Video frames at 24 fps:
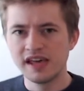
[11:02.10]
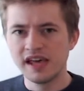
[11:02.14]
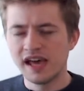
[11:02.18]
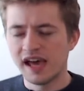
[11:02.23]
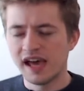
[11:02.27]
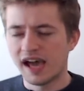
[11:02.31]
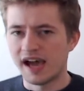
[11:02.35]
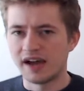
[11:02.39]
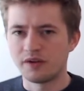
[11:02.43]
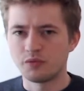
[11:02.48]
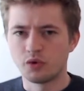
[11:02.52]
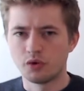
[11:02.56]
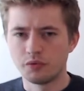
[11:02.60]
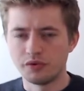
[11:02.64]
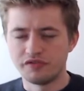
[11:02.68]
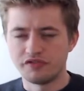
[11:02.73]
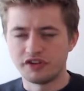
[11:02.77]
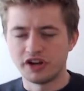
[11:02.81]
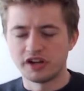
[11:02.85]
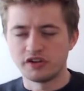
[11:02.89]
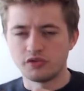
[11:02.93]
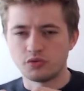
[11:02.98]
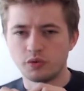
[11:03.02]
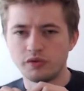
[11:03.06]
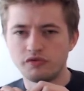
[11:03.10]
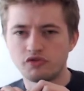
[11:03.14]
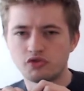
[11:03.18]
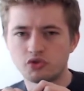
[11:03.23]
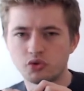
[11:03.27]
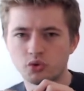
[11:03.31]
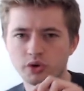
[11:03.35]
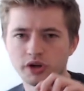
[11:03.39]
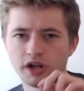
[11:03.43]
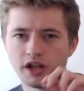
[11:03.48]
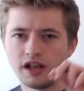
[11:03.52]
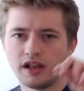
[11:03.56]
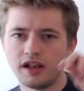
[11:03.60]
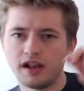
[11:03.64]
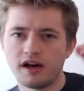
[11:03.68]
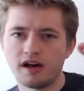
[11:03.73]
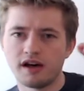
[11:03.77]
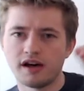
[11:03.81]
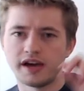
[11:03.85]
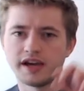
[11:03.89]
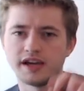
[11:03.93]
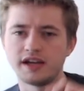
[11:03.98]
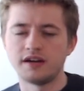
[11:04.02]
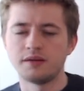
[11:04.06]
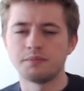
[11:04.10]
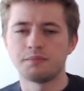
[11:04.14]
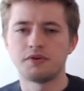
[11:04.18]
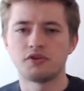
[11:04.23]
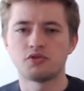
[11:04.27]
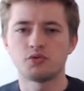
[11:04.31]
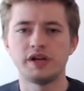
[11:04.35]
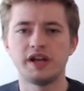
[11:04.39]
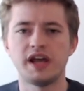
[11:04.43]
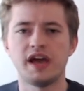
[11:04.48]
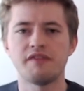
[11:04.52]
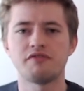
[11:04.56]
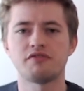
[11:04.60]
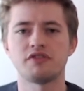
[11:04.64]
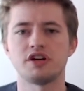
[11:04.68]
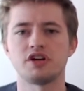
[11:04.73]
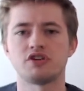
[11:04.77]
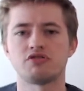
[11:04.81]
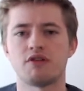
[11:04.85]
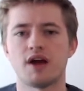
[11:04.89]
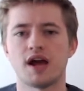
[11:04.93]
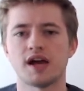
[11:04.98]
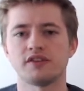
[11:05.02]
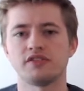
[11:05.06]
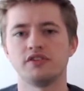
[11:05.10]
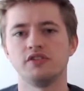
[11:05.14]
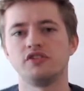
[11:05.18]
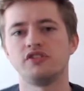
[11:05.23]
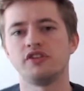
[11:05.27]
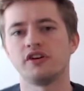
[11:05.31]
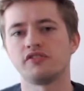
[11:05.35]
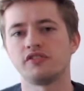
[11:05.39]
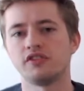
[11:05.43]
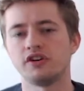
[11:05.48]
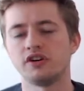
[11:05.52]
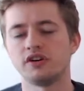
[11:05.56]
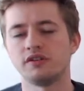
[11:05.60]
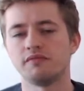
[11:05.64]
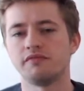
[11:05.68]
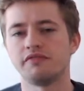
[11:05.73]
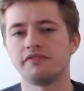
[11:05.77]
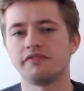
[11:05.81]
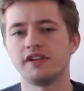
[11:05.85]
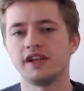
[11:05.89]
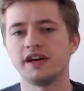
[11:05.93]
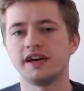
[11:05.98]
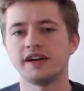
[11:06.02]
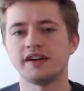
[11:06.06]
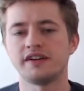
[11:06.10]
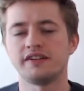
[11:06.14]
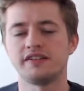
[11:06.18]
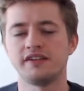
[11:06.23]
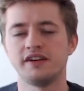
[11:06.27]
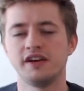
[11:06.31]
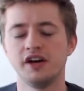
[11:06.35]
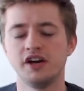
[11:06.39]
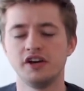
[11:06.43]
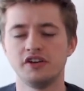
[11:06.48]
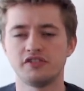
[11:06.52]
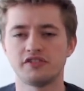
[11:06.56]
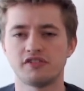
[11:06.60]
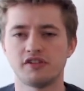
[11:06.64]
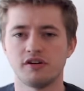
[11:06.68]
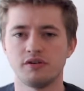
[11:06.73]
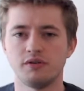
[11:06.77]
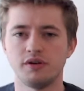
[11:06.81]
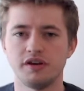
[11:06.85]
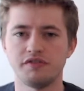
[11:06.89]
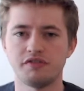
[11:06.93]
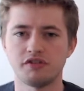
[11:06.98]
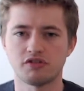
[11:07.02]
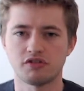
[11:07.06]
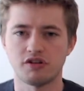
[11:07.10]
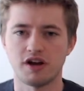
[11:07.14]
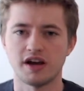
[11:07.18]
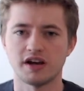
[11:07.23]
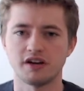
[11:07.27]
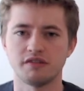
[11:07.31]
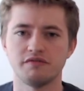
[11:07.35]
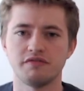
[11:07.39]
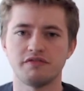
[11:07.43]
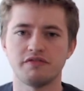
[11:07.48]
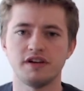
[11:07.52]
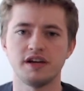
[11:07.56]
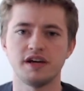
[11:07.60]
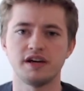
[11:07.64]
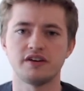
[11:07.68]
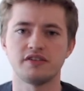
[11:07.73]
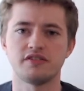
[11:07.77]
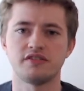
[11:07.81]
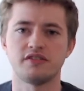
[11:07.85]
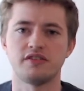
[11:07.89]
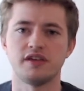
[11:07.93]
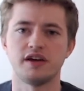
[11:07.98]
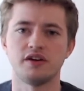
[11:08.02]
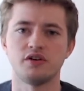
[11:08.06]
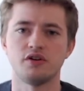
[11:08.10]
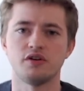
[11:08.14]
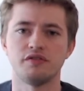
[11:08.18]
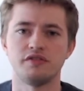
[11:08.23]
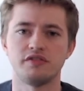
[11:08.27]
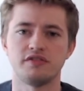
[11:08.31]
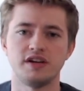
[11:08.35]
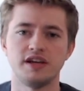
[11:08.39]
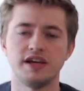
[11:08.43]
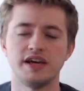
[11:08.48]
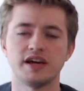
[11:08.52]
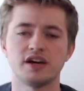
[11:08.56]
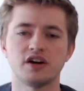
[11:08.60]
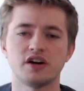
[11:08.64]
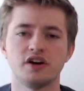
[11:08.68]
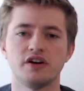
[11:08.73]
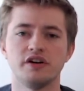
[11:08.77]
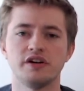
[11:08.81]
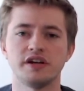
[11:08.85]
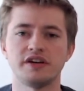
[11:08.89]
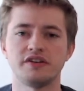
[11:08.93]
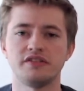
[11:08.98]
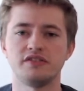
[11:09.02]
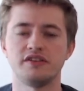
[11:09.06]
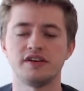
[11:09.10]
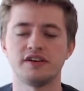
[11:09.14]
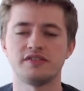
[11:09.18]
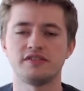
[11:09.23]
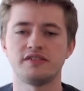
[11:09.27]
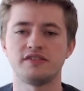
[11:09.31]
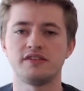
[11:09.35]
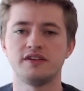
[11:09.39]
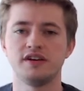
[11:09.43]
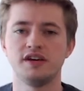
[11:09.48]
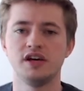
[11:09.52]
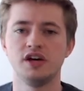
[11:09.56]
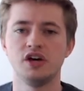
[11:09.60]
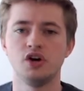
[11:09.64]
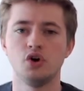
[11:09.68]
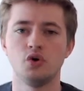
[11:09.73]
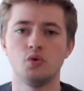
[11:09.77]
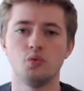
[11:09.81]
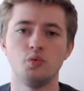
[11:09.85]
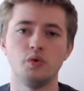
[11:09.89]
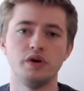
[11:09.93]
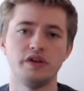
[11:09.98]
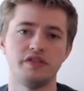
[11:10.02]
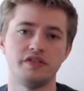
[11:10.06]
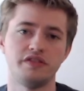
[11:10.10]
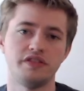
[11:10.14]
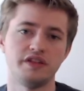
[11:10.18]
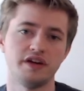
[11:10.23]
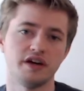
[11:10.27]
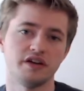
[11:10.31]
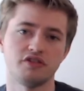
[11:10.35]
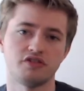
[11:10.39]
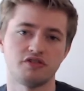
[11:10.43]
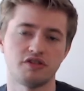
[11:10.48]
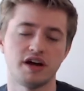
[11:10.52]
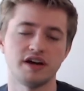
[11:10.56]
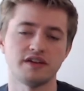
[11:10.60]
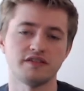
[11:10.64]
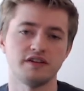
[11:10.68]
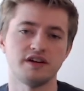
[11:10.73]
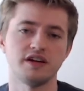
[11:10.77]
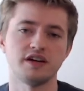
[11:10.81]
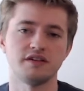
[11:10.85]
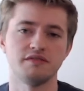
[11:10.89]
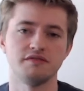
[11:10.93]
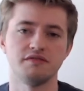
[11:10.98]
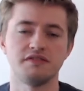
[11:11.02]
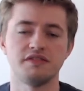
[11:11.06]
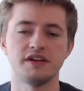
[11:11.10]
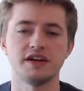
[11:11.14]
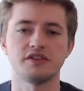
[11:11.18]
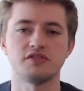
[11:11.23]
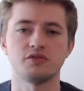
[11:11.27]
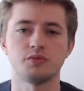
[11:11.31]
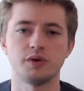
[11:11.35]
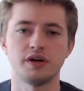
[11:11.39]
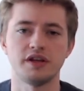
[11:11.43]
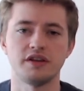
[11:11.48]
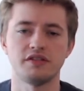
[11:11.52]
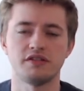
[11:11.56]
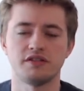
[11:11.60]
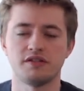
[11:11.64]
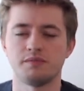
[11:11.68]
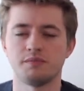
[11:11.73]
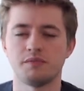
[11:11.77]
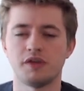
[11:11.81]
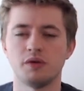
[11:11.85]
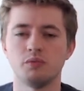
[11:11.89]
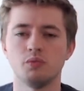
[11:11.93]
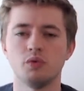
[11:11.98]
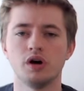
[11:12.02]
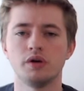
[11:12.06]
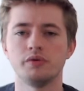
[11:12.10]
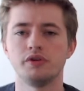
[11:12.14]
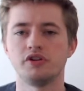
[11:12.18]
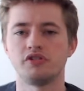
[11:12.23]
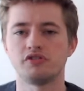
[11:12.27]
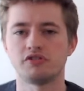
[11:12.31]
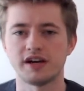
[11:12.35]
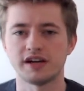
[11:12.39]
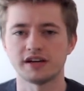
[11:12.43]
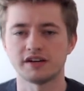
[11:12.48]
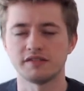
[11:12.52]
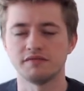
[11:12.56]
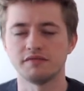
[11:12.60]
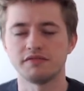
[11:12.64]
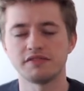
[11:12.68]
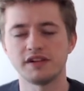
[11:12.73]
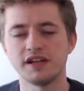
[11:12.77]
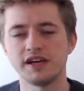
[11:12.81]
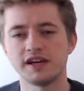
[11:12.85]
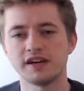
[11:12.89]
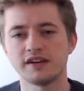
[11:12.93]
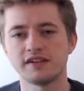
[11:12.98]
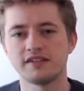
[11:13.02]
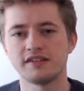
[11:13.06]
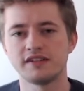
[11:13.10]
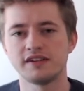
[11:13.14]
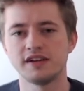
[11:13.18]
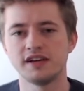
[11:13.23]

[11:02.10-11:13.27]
And what we've done is we've drawn a line between every track that doesn't conflict. So if a track conflicts, then obviously it can't exist with the other track that it conflicts with. And why would a track conflict?